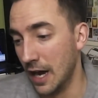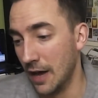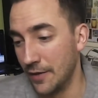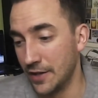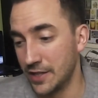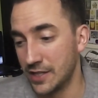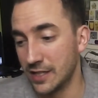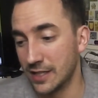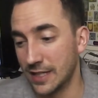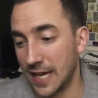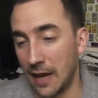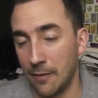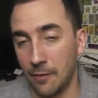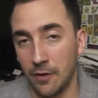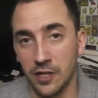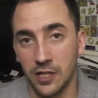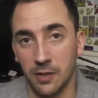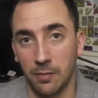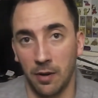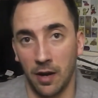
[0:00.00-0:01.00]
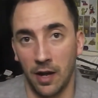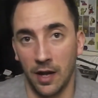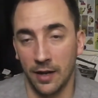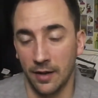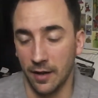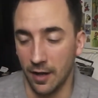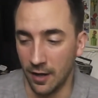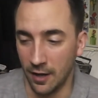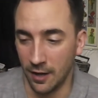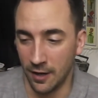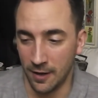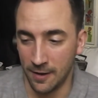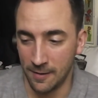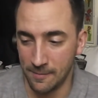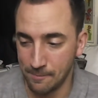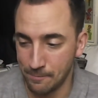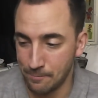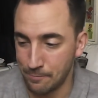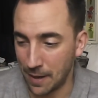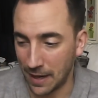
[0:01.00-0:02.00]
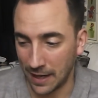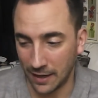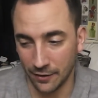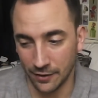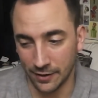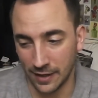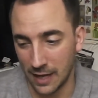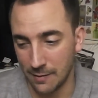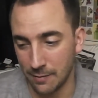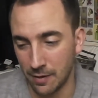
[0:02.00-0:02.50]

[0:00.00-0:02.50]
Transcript: This is a game I used to play back in the day,